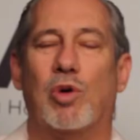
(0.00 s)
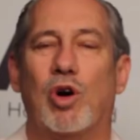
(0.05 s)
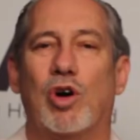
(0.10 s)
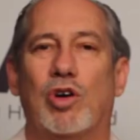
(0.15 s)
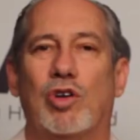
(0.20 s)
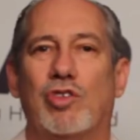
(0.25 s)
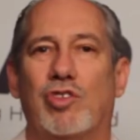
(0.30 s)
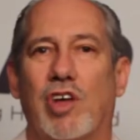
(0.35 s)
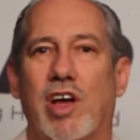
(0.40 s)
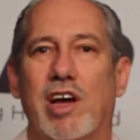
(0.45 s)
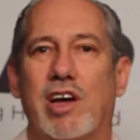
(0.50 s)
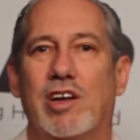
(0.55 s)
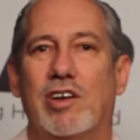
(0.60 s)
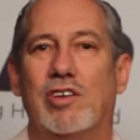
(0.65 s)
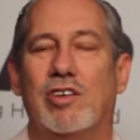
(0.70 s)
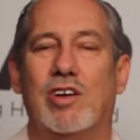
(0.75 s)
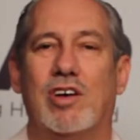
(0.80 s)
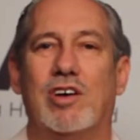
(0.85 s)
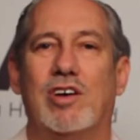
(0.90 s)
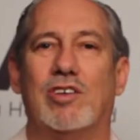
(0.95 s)
World's
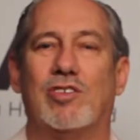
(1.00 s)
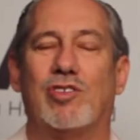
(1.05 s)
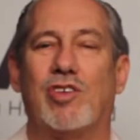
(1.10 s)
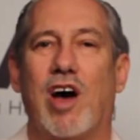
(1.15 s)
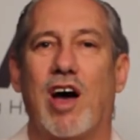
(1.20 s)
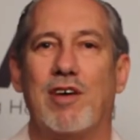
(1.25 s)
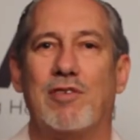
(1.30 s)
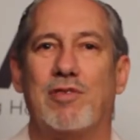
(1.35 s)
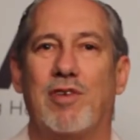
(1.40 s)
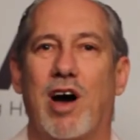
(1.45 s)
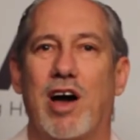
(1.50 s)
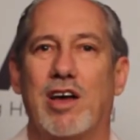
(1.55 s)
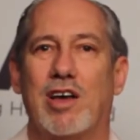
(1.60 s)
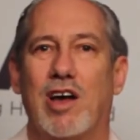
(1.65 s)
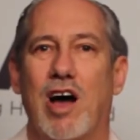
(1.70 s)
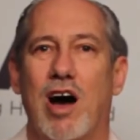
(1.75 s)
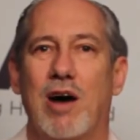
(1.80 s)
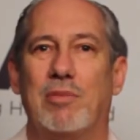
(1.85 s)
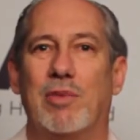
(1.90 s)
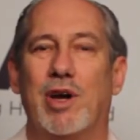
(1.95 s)
End, a sci-fi
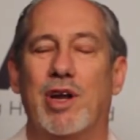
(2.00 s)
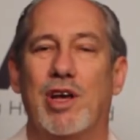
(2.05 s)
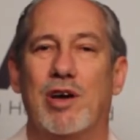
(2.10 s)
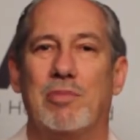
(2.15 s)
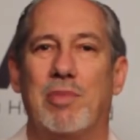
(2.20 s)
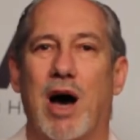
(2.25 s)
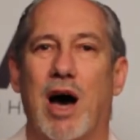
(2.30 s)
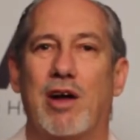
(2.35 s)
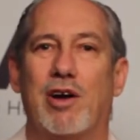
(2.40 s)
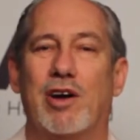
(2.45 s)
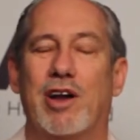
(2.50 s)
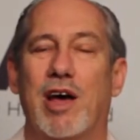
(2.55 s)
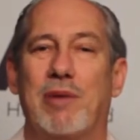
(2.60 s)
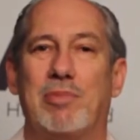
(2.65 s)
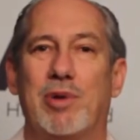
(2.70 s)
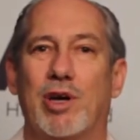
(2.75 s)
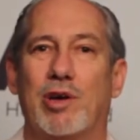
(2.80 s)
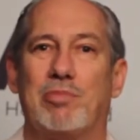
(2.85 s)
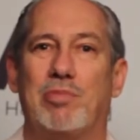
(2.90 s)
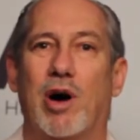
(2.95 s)
comedy about an
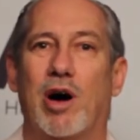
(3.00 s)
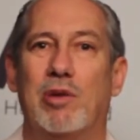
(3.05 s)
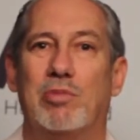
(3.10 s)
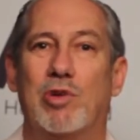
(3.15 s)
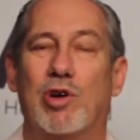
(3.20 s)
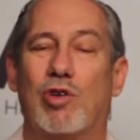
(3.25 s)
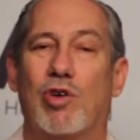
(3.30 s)
epic pub